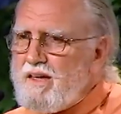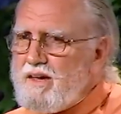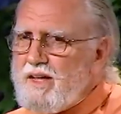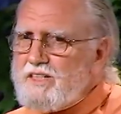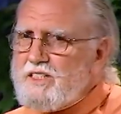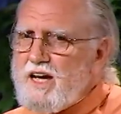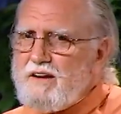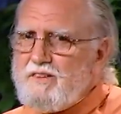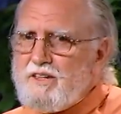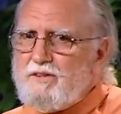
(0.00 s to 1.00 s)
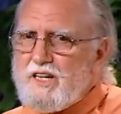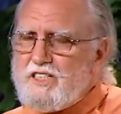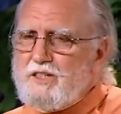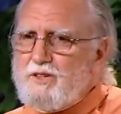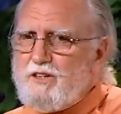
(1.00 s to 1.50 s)
And that's kind of
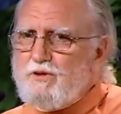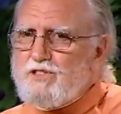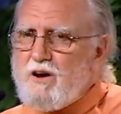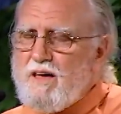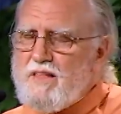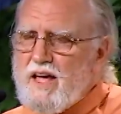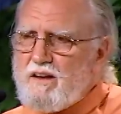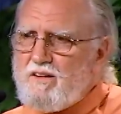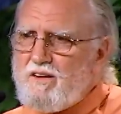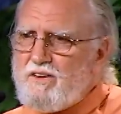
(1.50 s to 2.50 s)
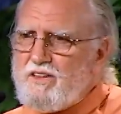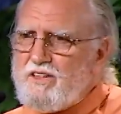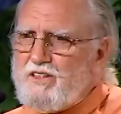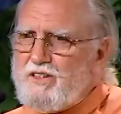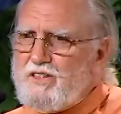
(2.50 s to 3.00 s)
interesting when it goes on that long, you
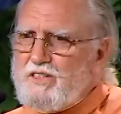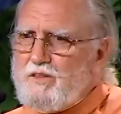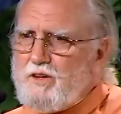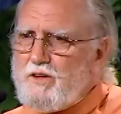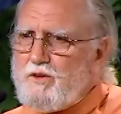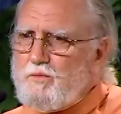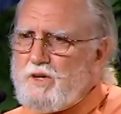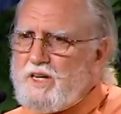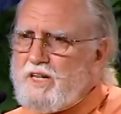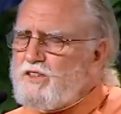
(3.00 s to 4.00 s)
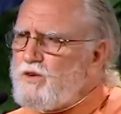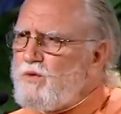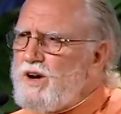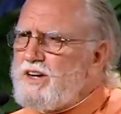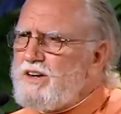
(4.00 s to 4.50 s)
know. It, uh, you begin to
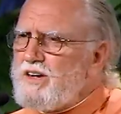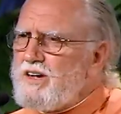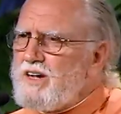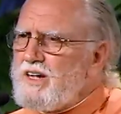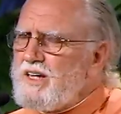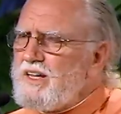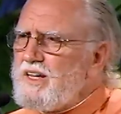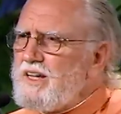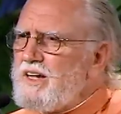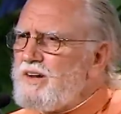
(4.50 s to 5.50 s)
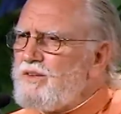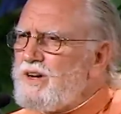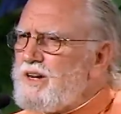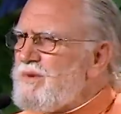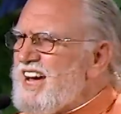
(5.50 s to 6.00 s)
wonder,
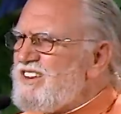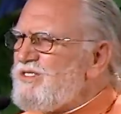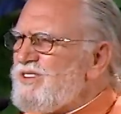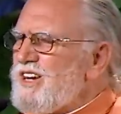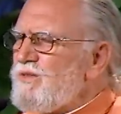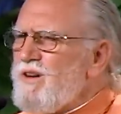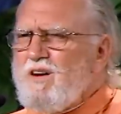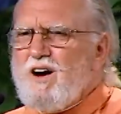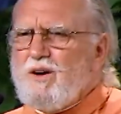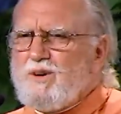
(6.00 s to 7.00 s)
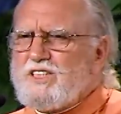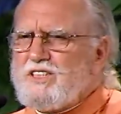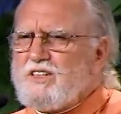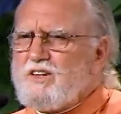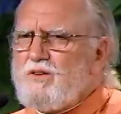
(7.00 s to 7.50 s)
what am I doing wrong? What's
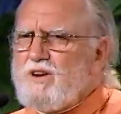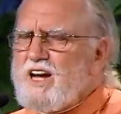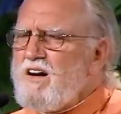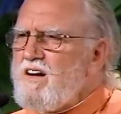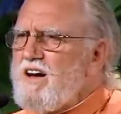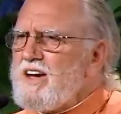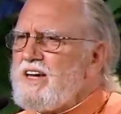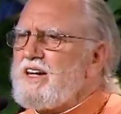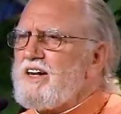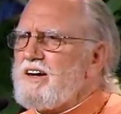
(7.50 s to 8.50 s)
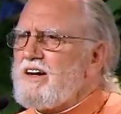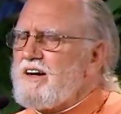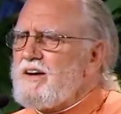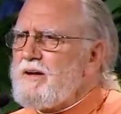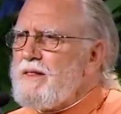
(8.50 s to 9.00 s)
going on here?
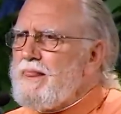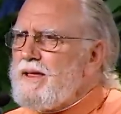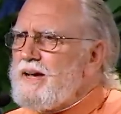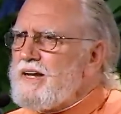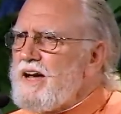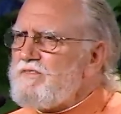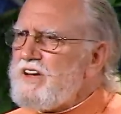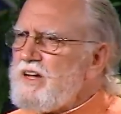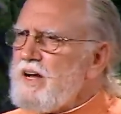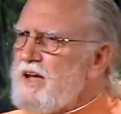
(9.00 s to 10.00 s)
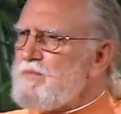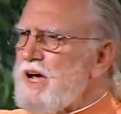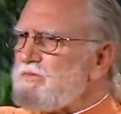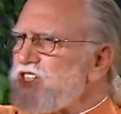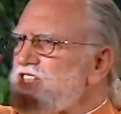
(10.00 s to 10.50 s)
And I felt I'm,
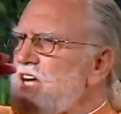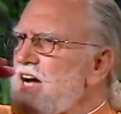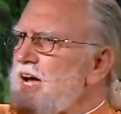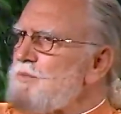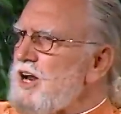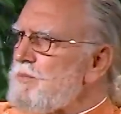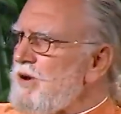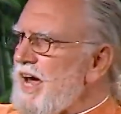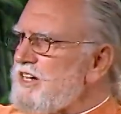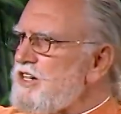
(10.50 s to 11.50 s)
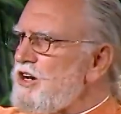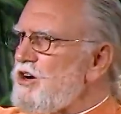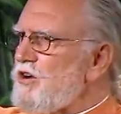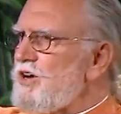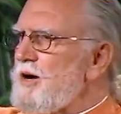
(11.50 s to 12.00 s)
I'm stuck. I'm on a plateau.